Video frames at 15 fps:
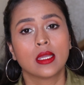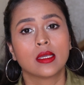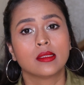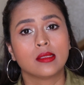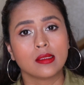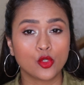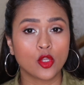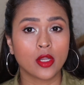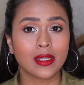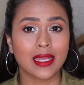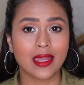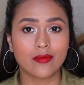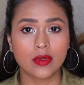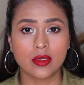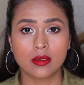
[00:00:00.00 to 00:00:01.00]
They do not
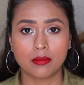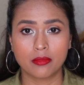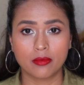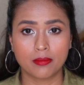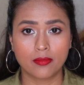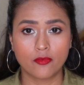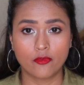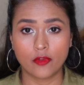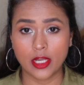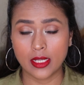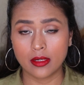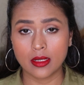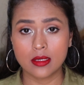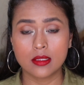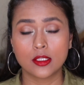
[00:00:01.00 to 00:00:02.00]
have a
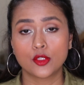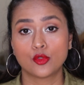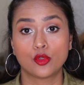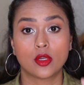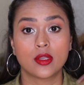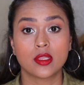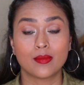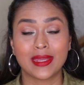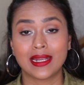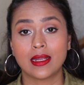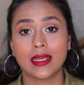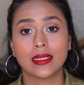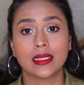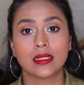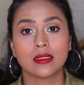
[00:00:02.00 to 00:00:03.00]
fragrance. They do not smell
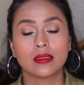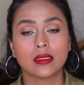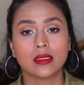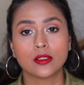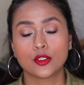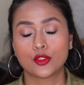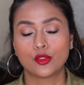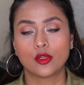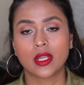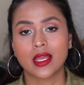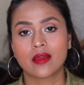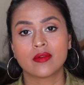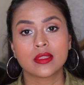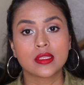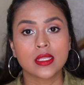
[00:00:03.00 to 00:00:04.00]
like anything. They do not
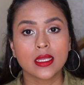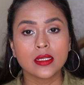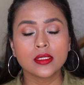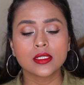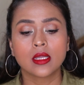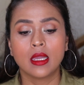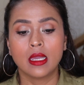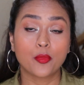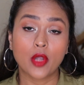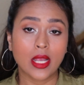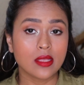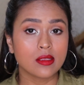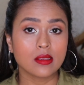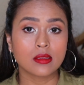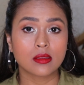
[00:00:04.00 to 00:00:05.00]
have a scent.
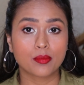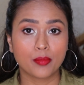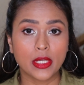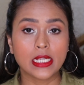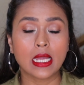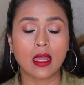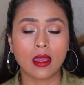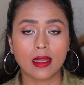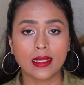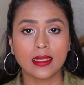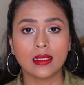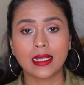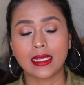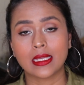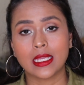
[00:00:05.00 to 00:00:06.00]
Price is a bit high,
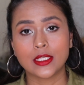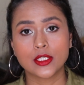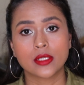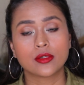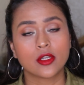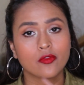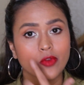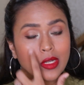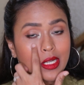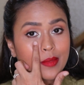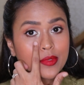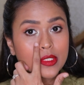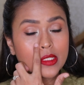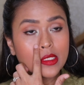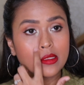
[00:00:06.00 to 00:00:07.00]
like 800 for
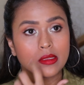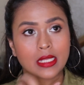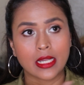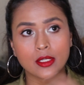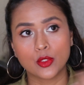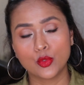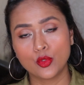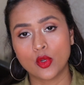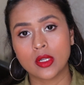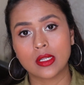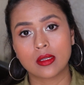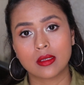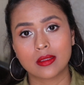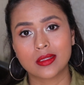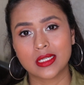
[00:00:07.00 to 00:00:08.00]
lipsticks that do not
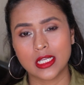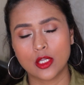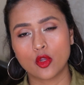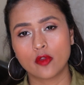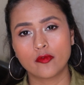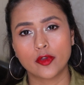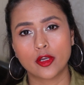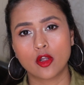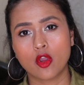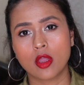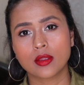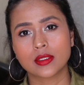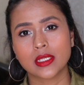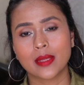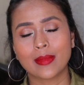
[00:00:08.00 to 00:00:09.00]
stay on for a
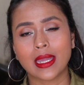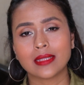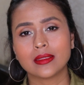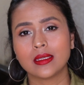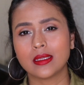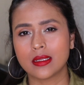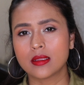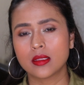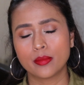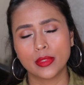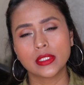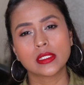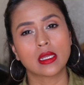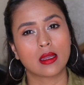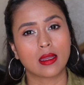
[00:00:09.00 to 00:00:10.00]
long time. I think it's a
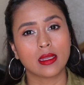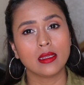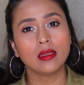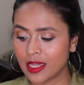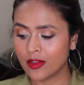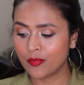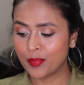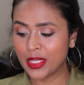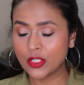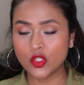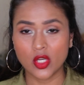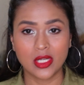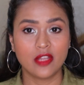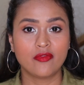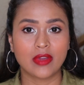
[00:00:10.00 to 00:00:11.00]
bit high. I picked
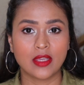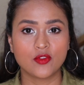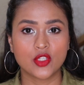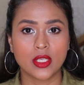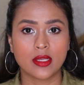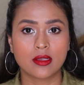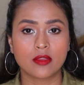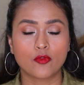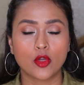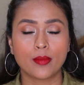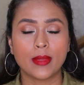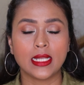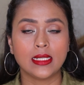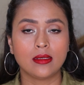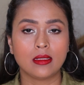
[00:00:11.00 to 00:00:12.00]
only 5 shades for
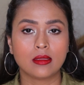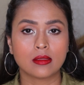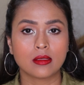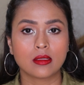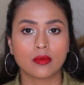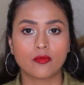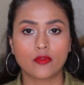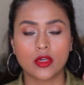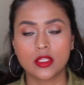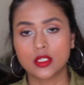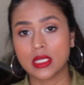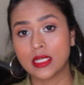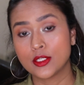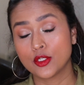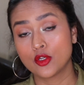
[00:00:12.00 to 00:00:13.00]
many reasons. First,
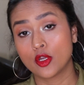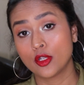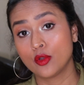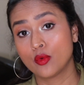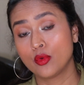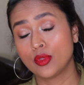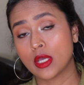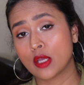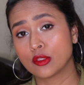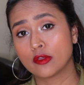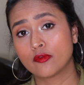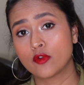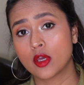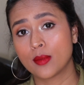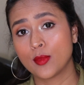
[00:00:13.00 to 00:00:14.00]
I did not know how the
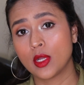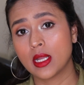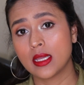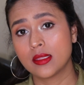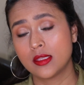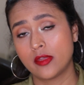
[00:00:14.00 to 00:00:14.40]
formula is.